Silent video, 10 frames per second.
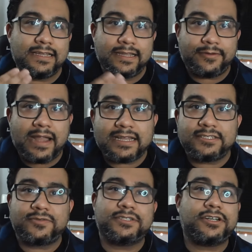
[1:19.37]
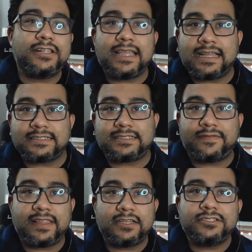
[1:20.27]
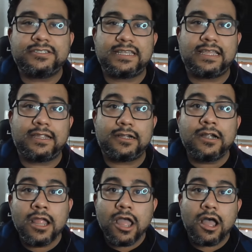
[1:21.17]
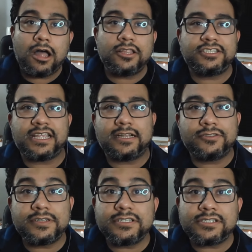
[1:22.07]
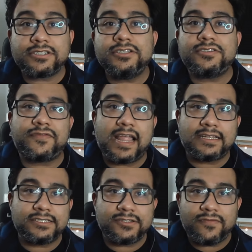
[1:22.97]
unedited reactions, as well as early access to everything else you see here on the channel, as well as exclusive reactions.